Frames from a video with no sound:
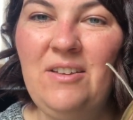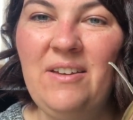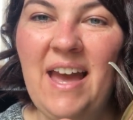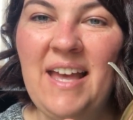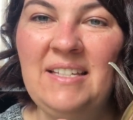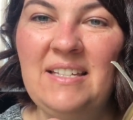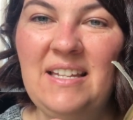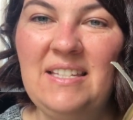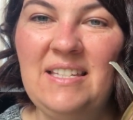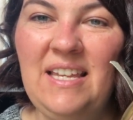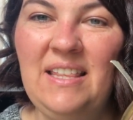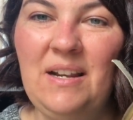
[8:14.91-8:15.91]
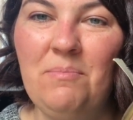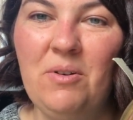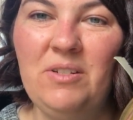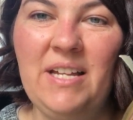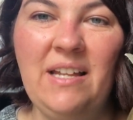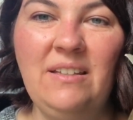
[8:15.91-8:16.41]
You guys can see that it
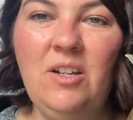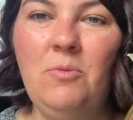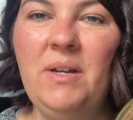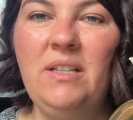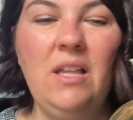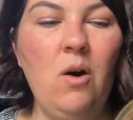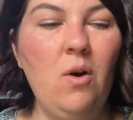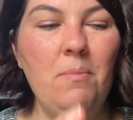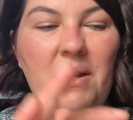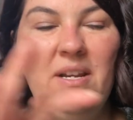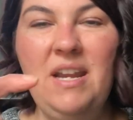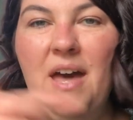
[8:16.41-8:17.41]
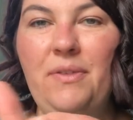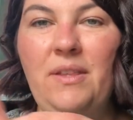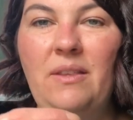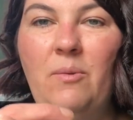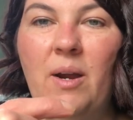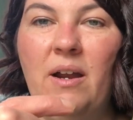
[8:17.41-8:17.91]
burned down a little bit lower, but
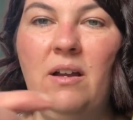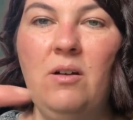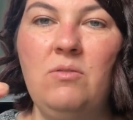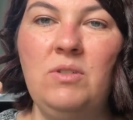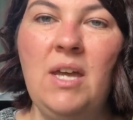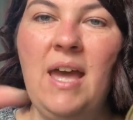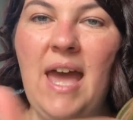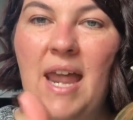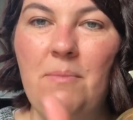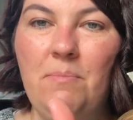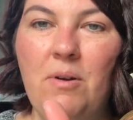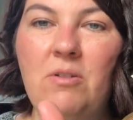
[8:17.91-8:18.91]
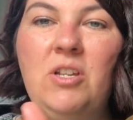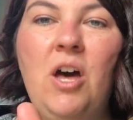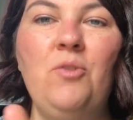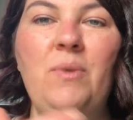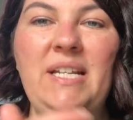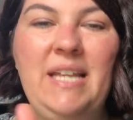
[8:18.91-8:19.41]
nothing where it goes and it burns
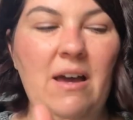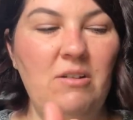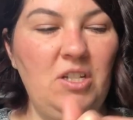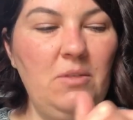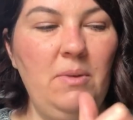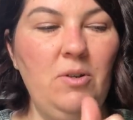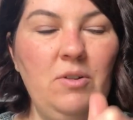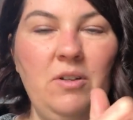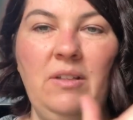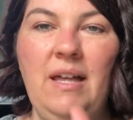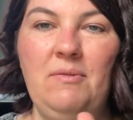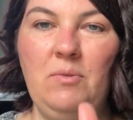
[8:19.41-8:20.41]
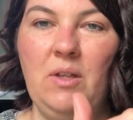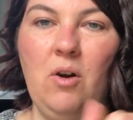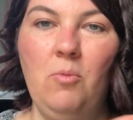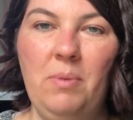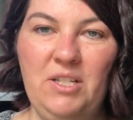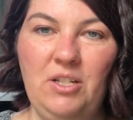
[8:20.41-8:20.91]
all the way down to the middle and you're left with a
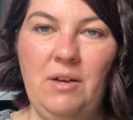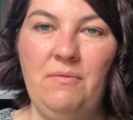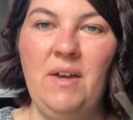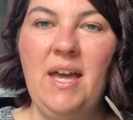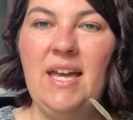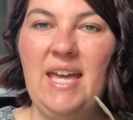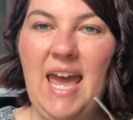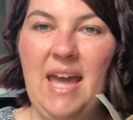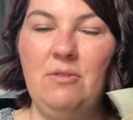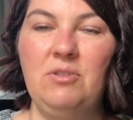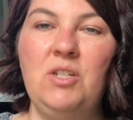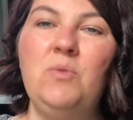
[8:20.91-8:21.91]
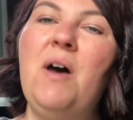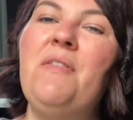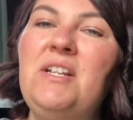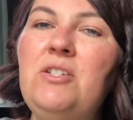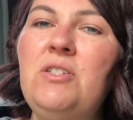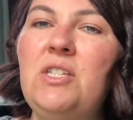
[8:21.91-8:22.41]
whole bunch of candles as well.
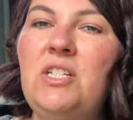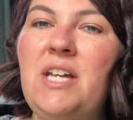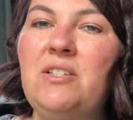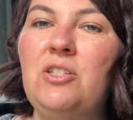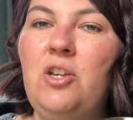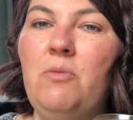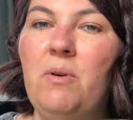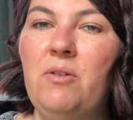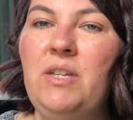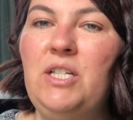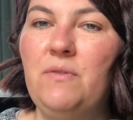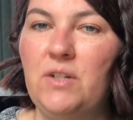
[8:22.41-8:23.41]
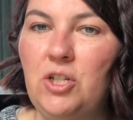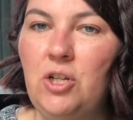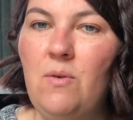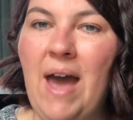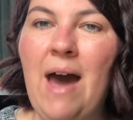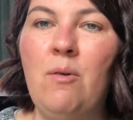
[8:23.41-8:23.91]
They do suggest that you burn these for
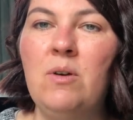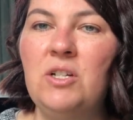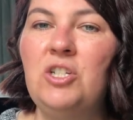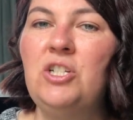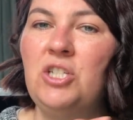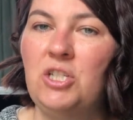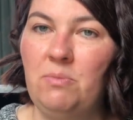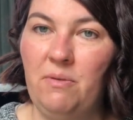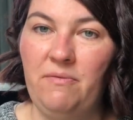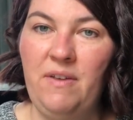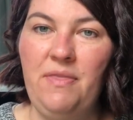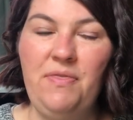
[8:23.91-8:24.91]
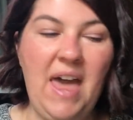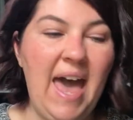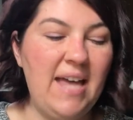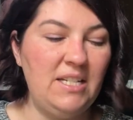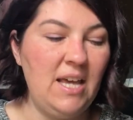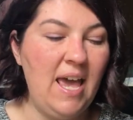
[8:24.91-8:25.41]
two hours just to prevent
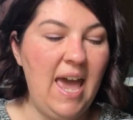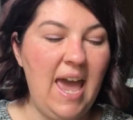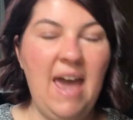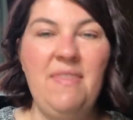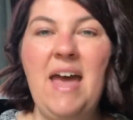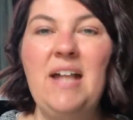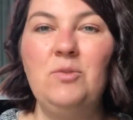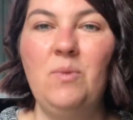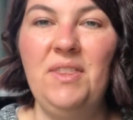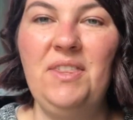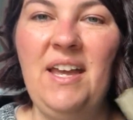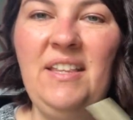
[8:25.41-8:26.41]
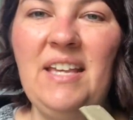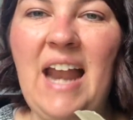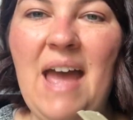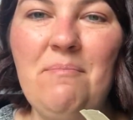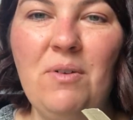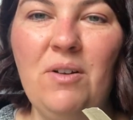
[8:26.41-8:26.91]
that. And that's one thing that
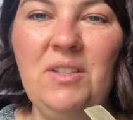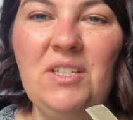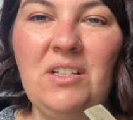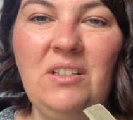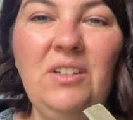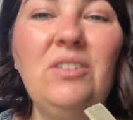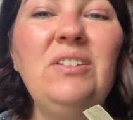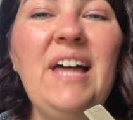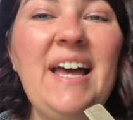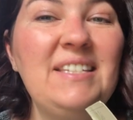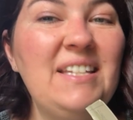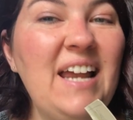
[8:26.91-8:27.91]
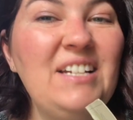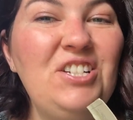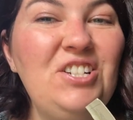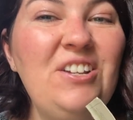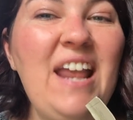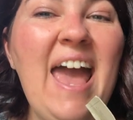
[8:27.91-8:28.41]
I burn this a little less than I
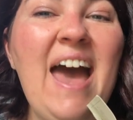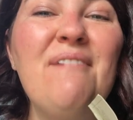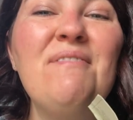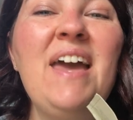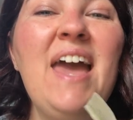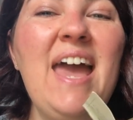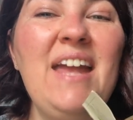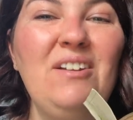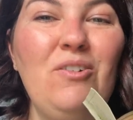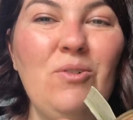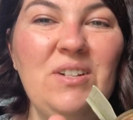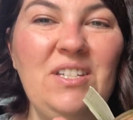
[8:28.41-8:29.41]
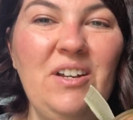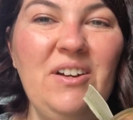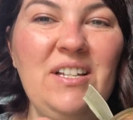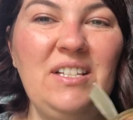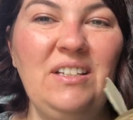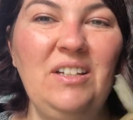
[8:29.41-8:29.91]
should have. And of course there
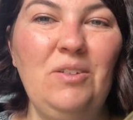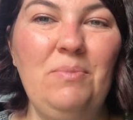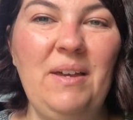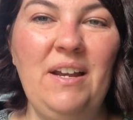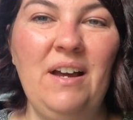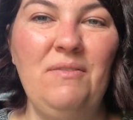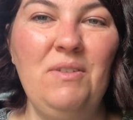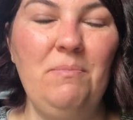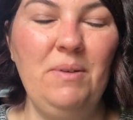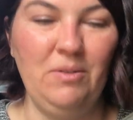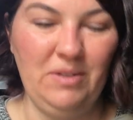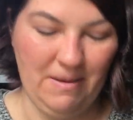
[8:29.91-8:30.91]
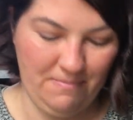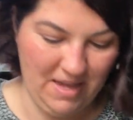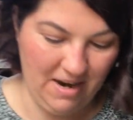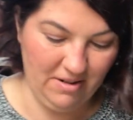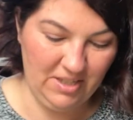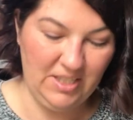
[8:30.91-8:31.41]
is a little bit of the buildup
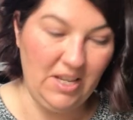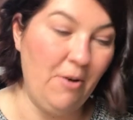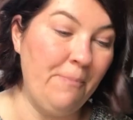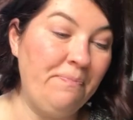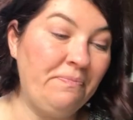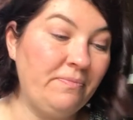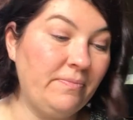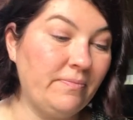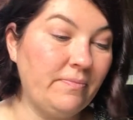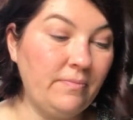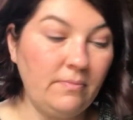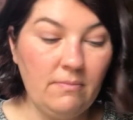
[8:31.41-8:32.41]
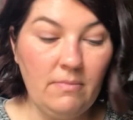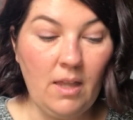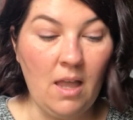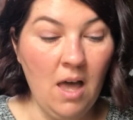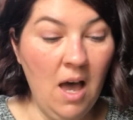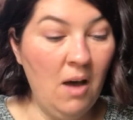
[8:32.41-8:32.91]
there. So
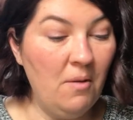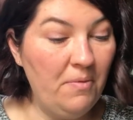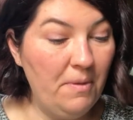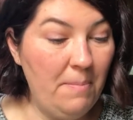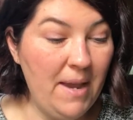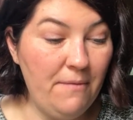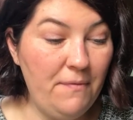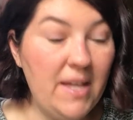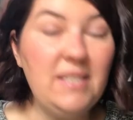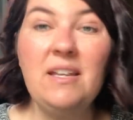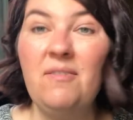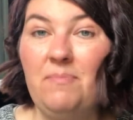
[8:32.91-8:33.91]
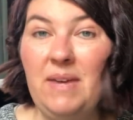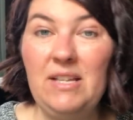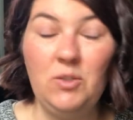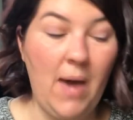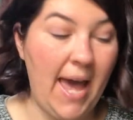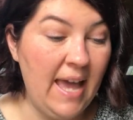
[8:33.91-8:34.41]
Oh, the benefits of
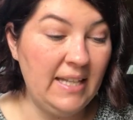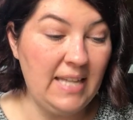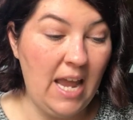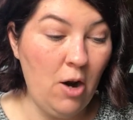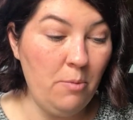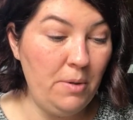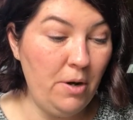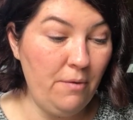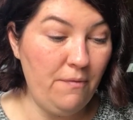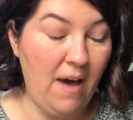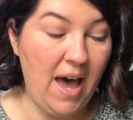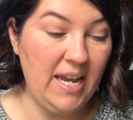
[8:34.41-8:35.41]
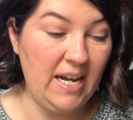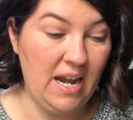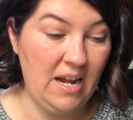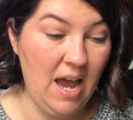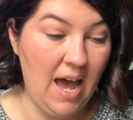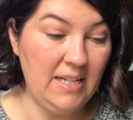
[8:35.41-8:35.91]
beeswax, it's air purifying
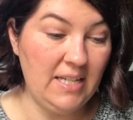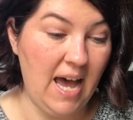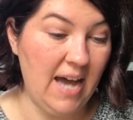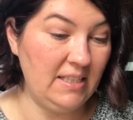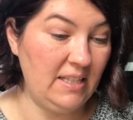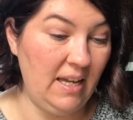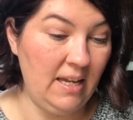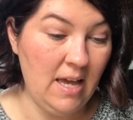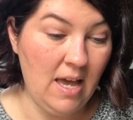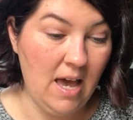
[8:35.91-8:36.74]
and non-toxic.